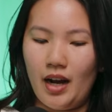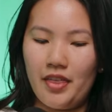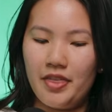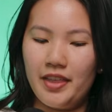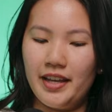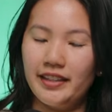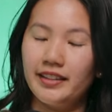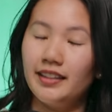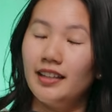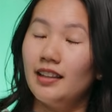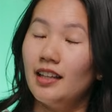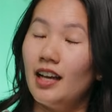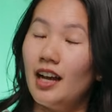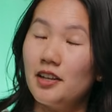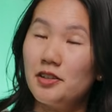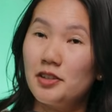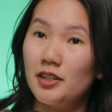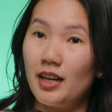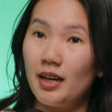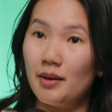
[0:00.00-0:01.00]
think the
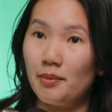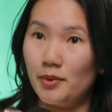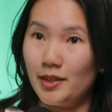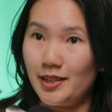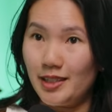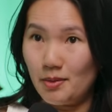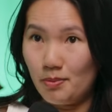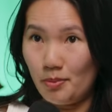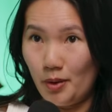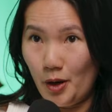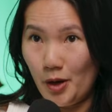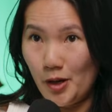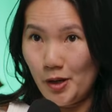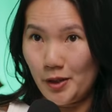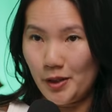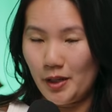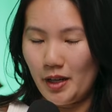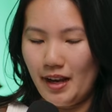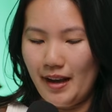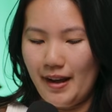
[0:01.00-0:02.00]
last time we spoke,